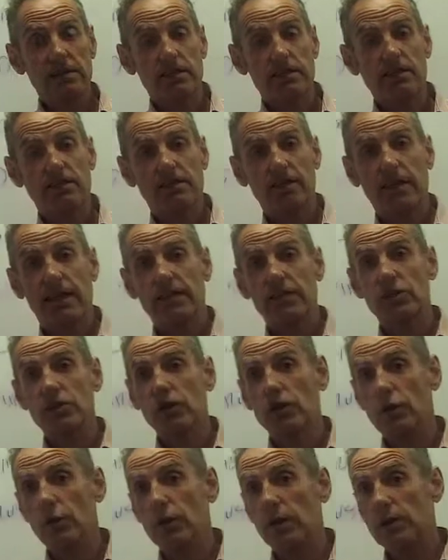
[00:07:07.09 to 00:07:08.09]
differently
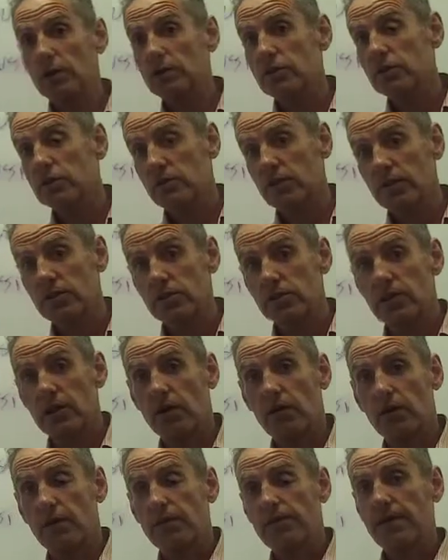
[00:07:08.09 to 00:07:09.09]
to a discretionary
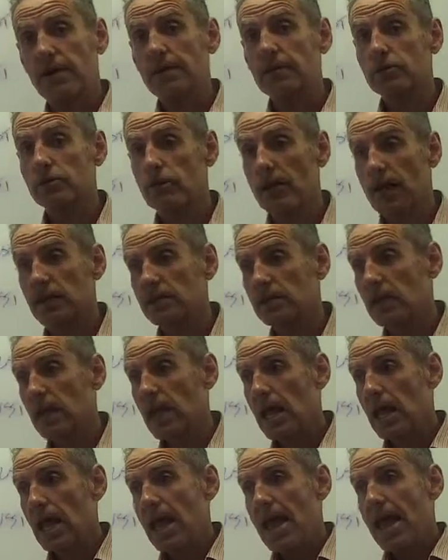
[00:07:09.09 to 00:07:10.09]
or a fixed trust,
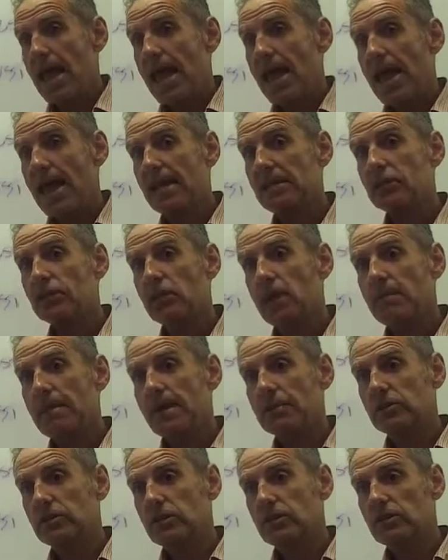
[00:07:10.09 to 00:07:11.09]
in so
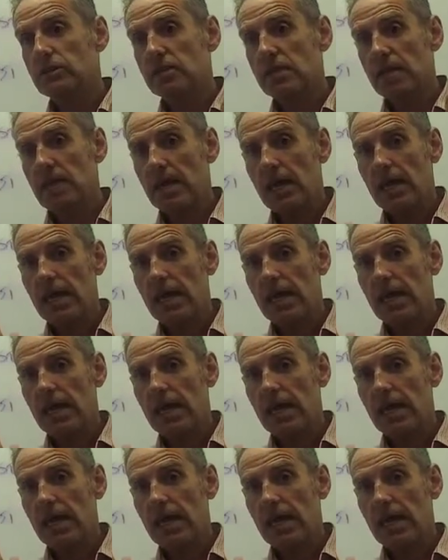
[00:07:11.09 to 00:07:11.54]
much as